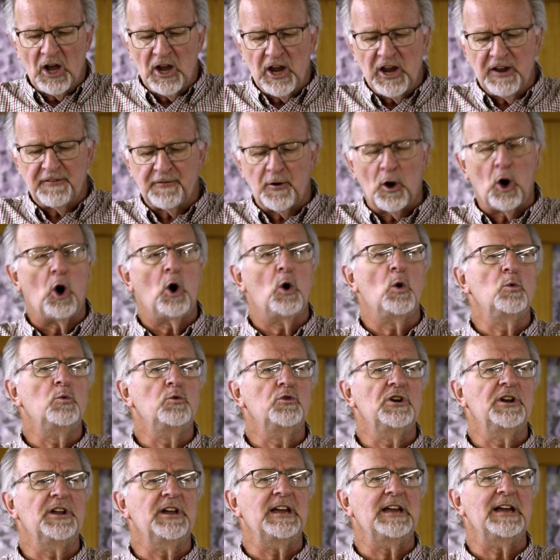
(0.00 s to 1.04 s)
if
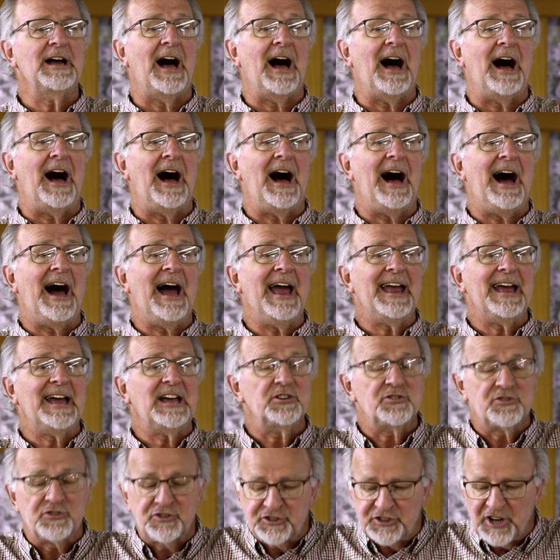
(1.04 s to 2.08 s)
only I
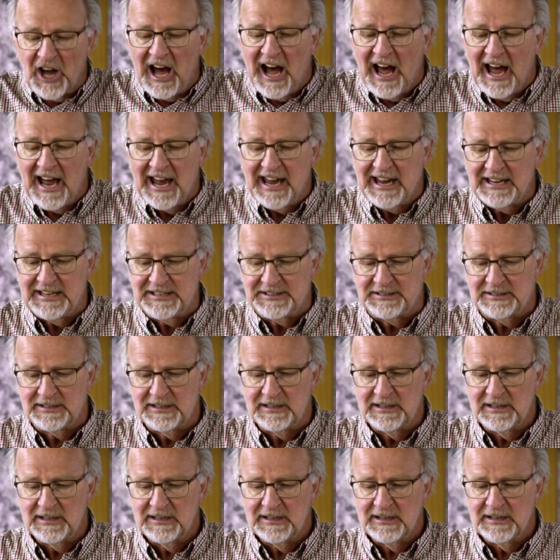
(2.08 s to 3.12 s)
had died
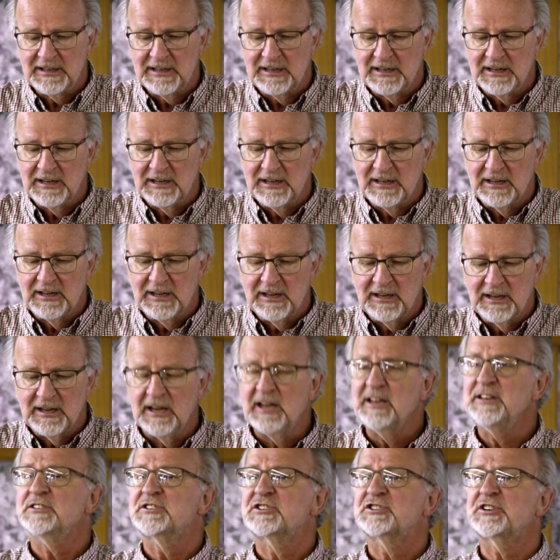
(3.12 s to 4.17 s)

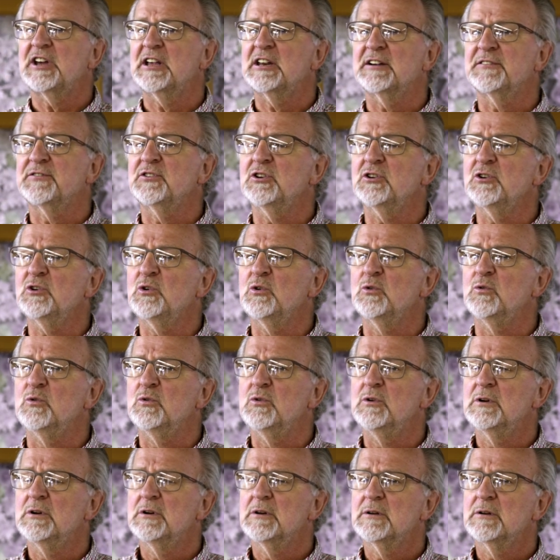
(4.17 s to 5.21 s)
instead of you.